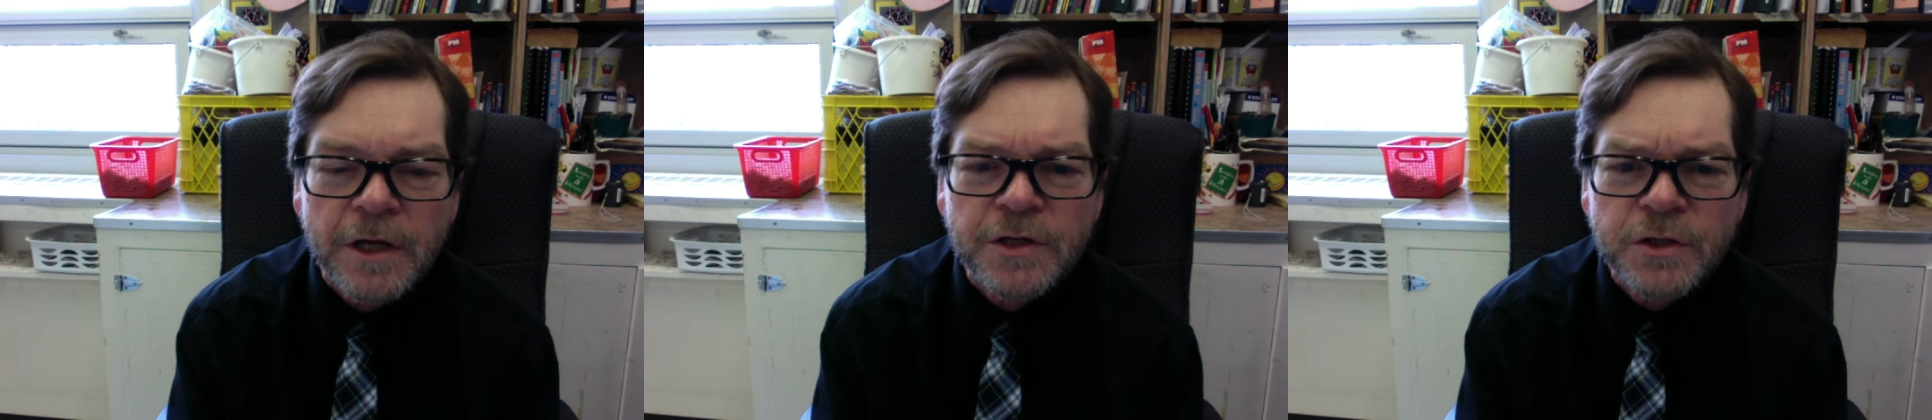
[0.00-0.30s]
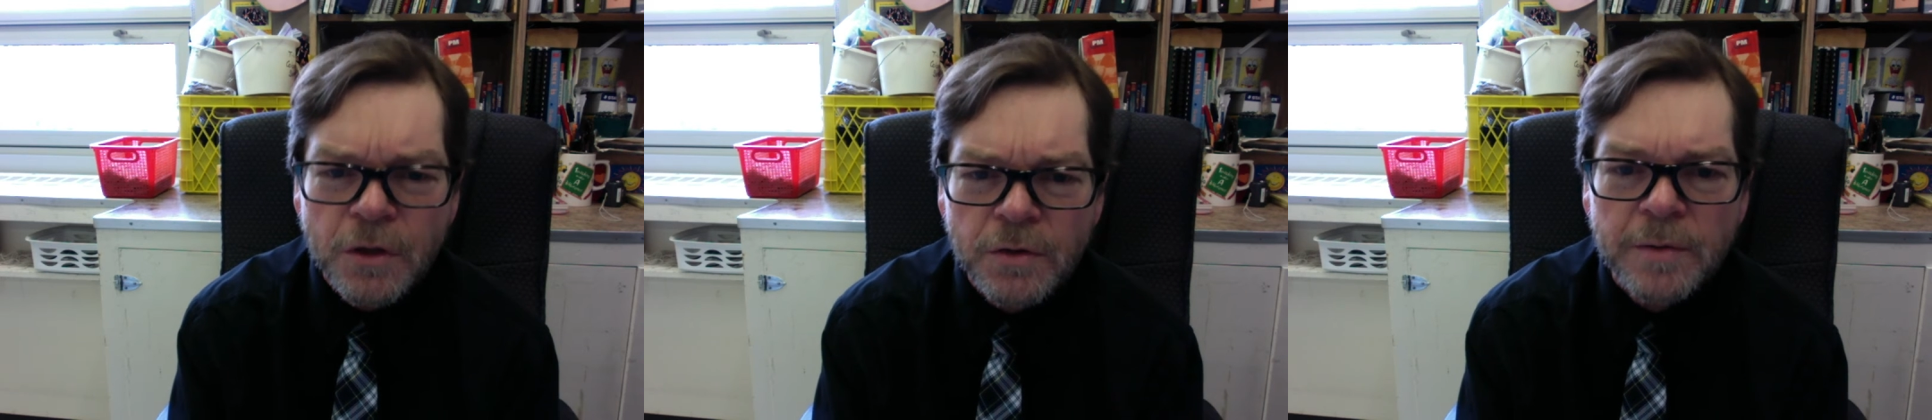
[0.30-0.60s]
and
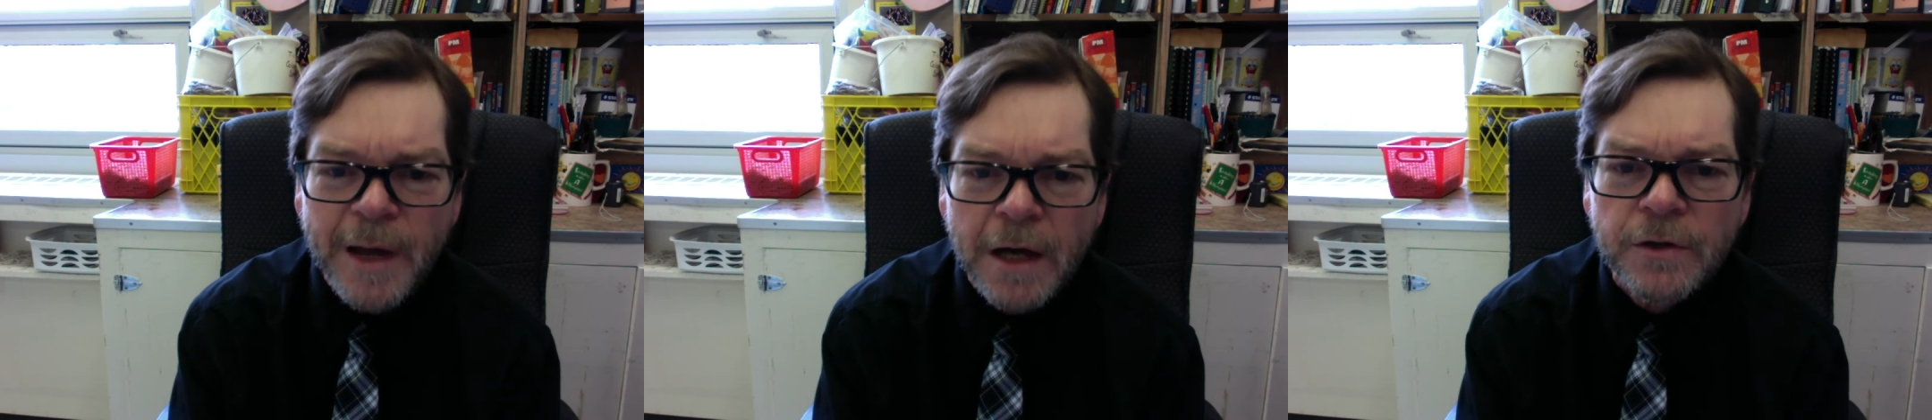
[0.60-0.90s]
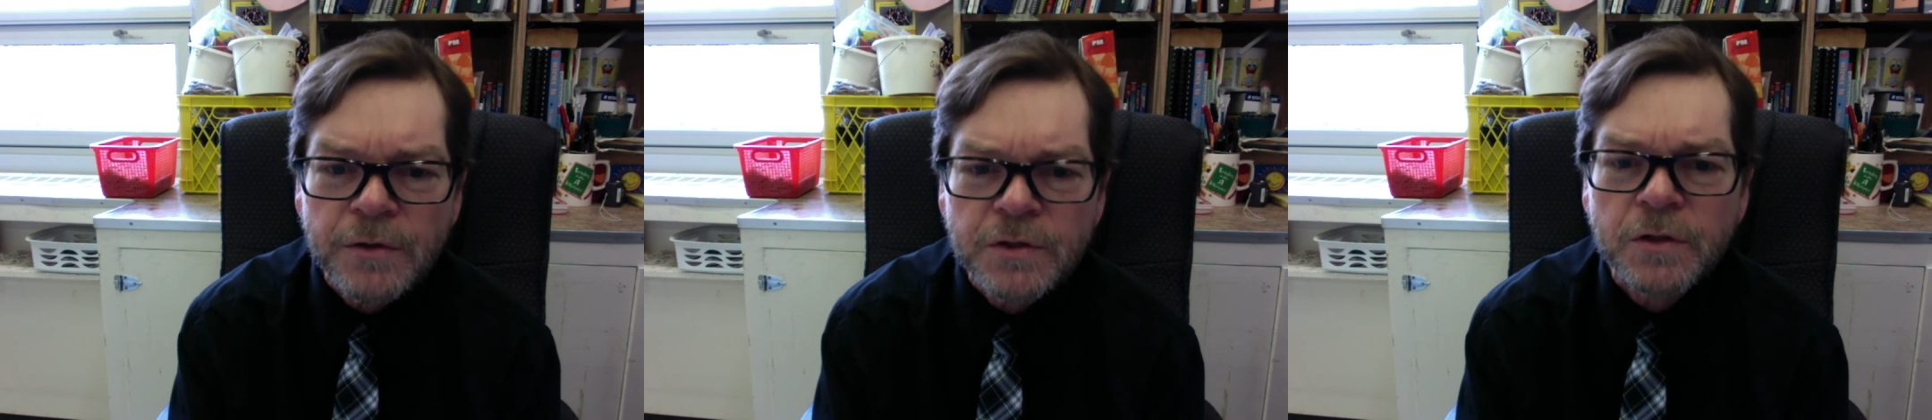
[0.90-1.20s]
show them how
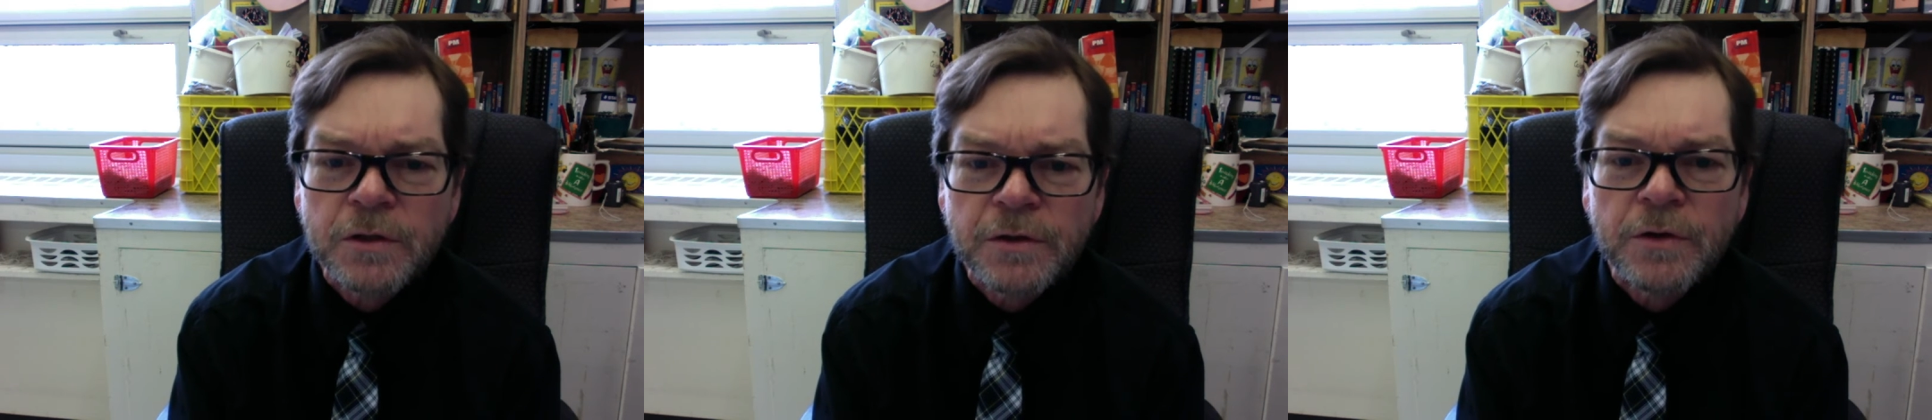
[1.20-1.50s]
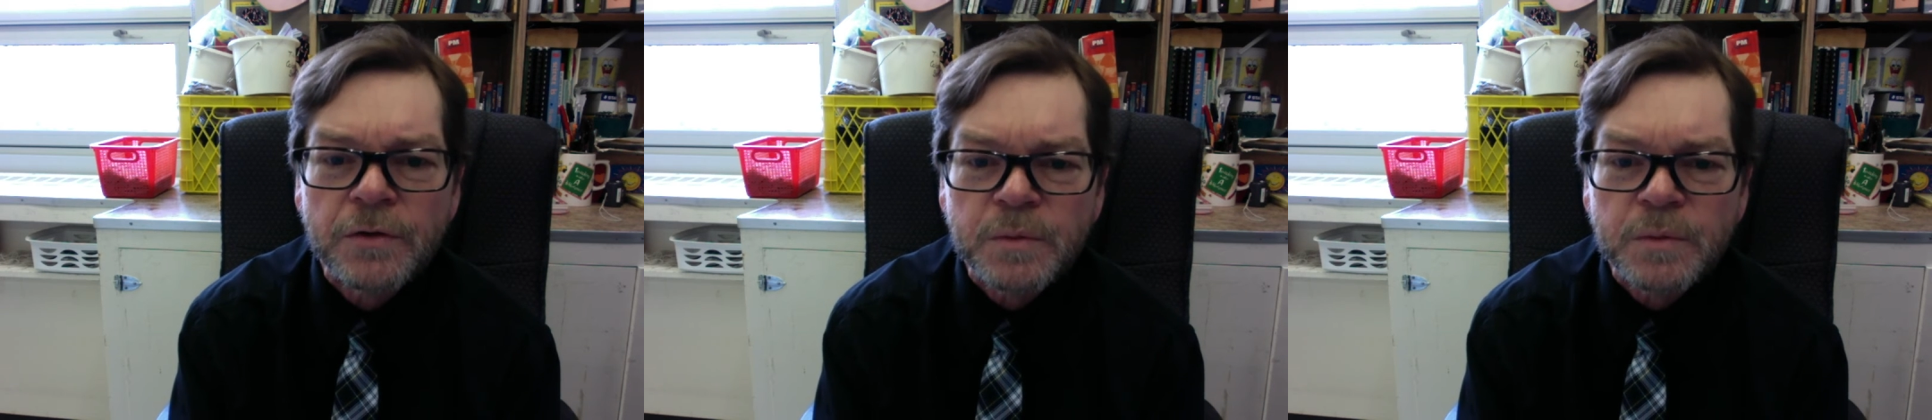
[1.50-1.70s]
you turned those